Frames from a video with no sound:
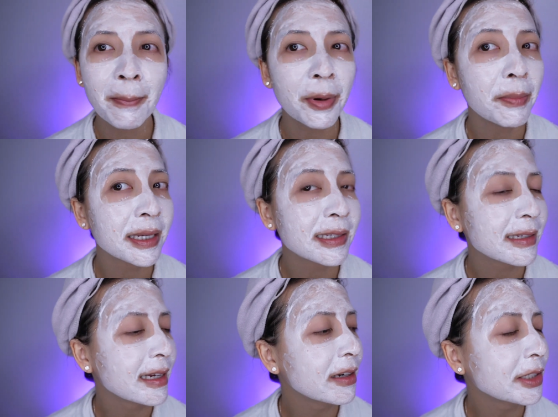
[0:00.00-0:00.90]
but my
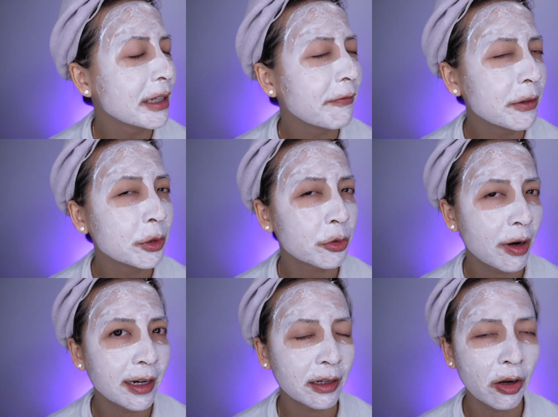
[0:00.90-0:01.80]
skin doesn't feel
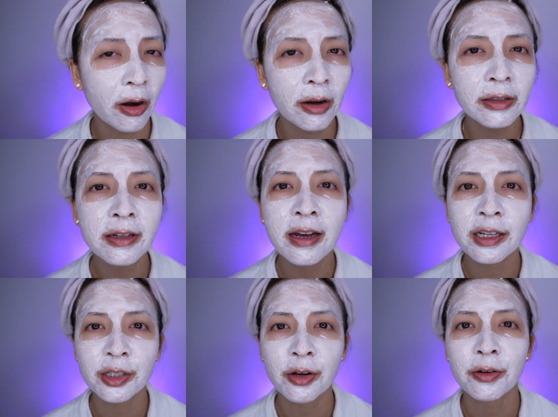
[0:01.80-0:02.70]
dry at all.
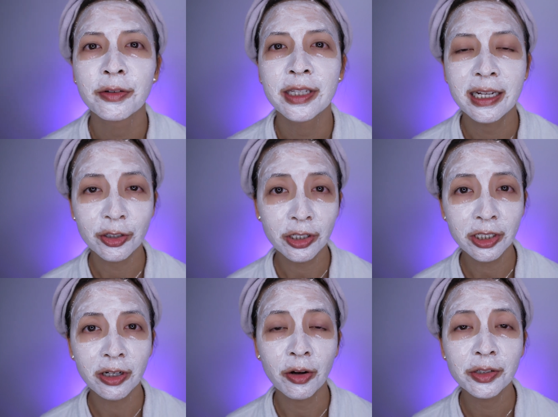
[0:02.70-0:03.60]
So the
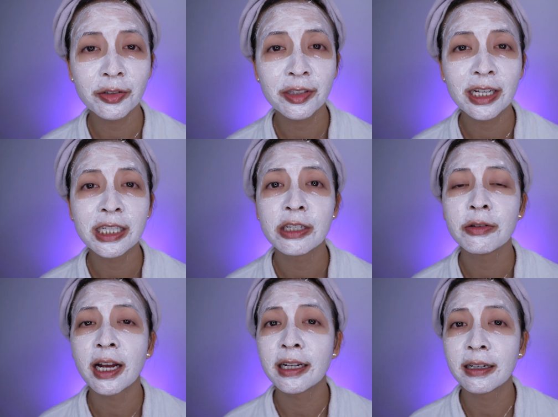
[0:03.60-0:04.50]
instruction also say to
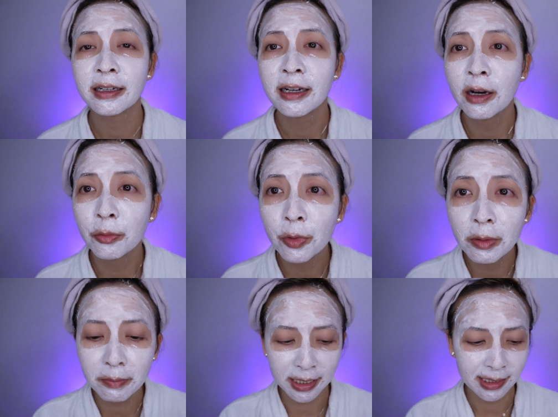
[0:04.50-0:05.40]
kind of
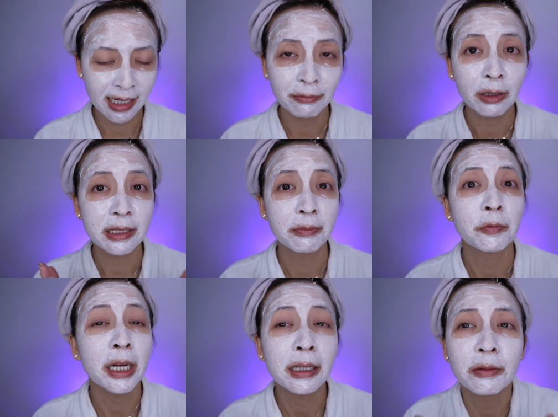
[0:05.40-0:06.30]
warm up my skin with
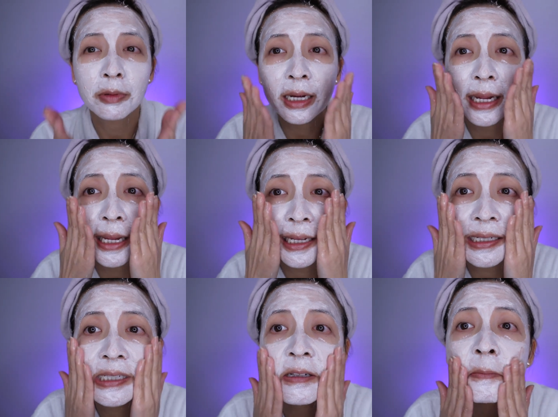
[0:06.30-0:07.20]
some wet
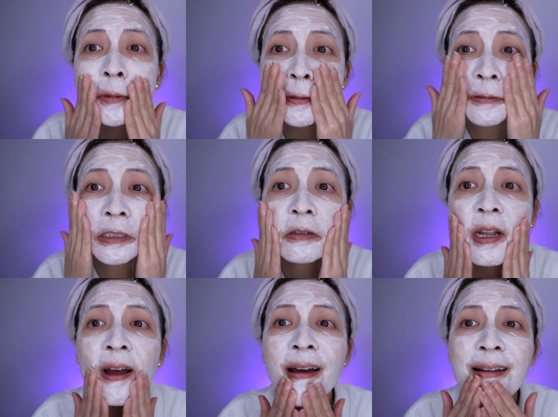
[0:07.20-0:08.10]
hands. So I'm gonna do
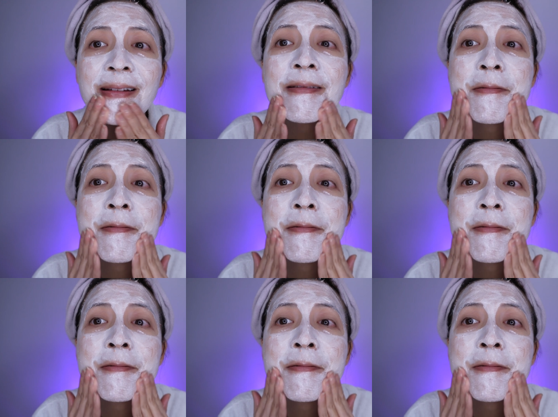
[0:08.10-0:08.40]
that.